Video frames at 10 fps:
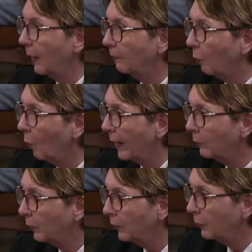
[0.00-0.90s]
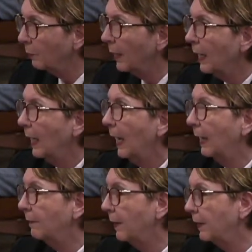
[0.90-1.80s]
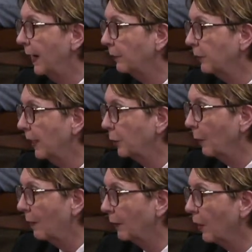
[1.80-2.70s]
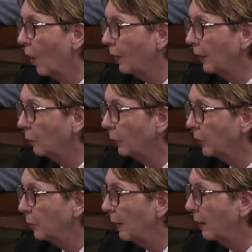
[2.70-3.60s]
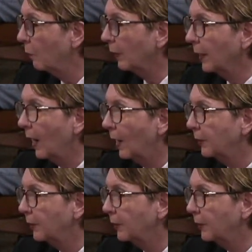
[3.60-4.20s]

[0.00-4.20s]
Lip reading: We have a weight room, and then downstairs we have a cardio room, and we're